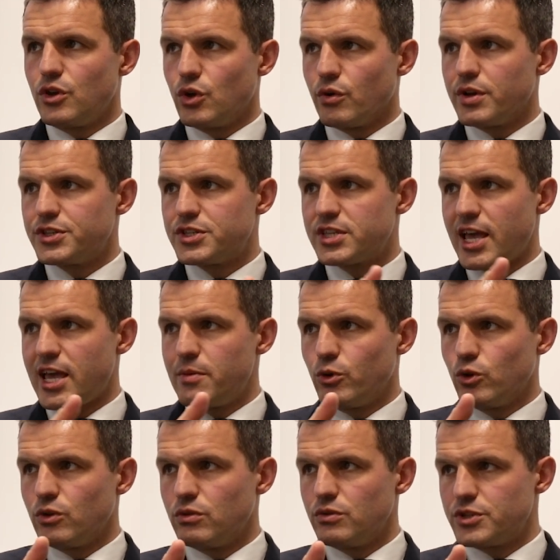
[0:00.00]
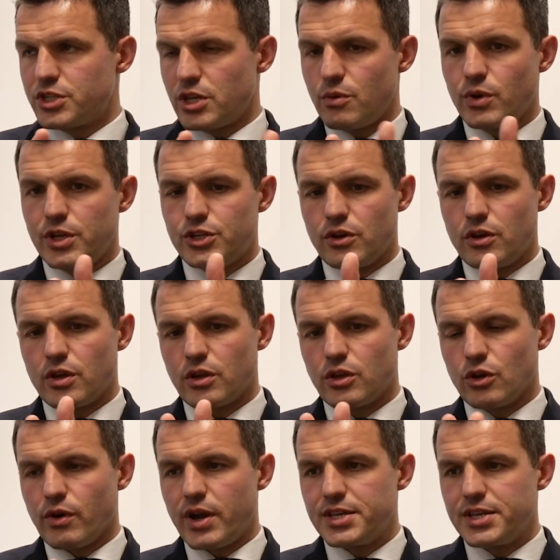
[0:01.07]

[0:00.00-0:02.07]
you're unstable, so we're doing your